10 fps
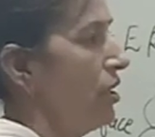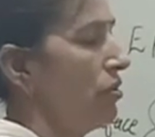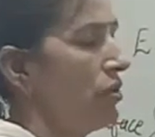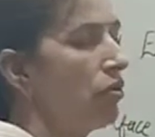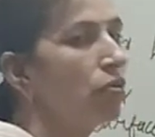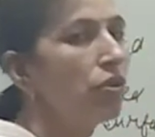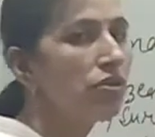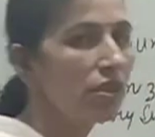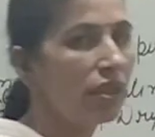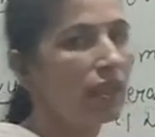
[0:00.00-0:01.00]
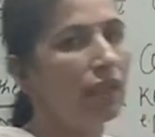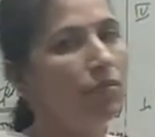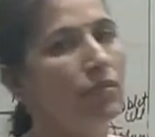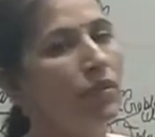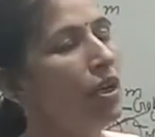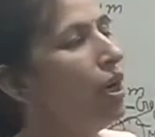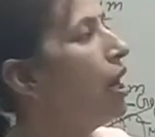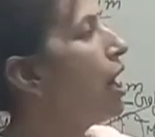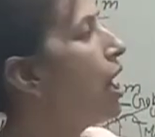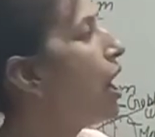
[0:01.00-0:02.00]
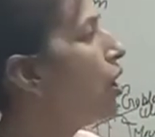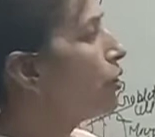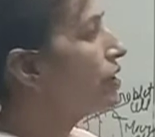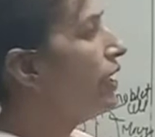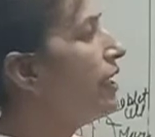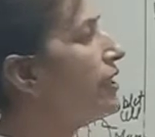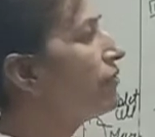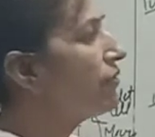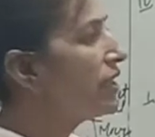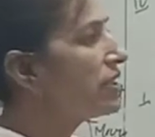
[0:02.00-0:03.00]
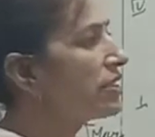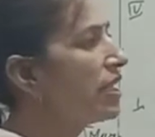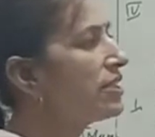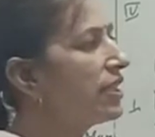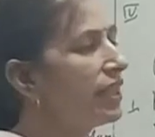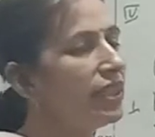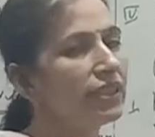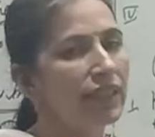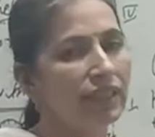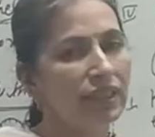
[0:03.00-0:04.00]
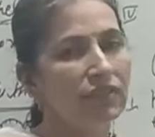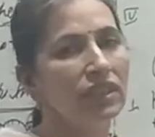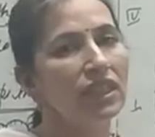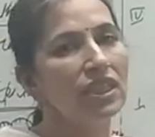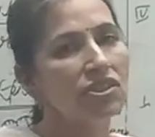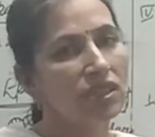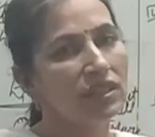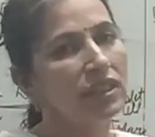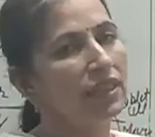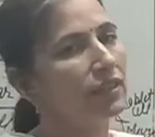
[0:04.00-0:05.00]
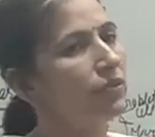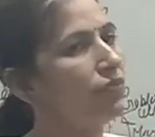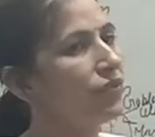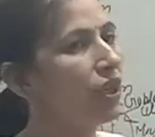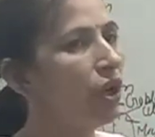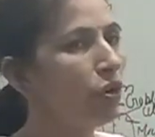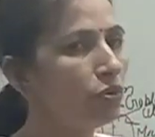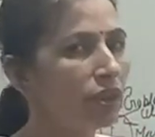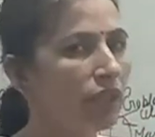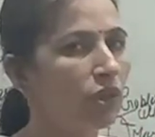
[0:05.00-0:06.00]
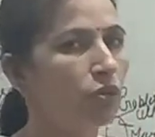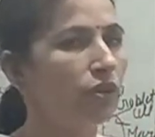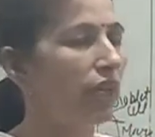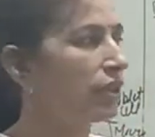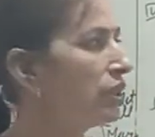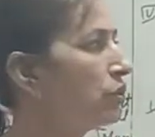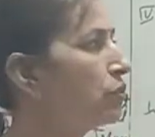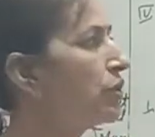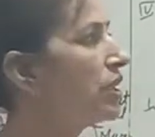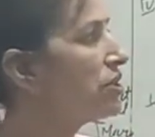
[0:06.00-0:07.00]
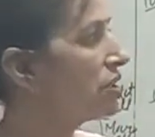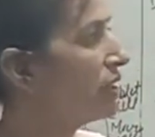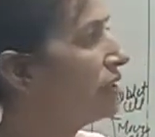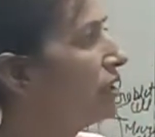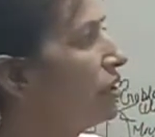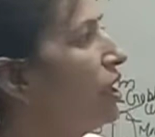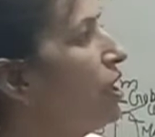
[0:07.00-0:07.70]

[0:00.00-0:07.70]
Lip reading: Now question come, how the different cells are interacted with each other, how they are connected to each other.